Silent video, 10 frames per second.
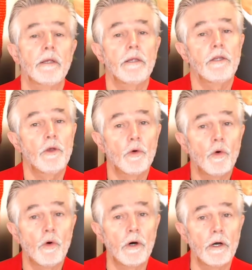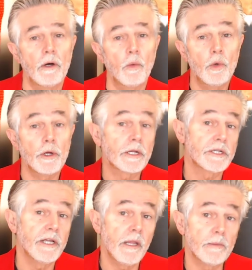your work
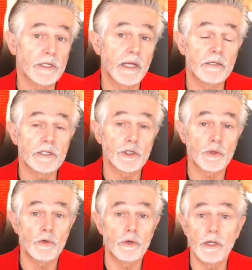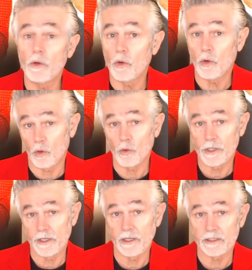teams, can destroy your
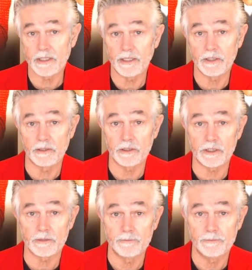organizations.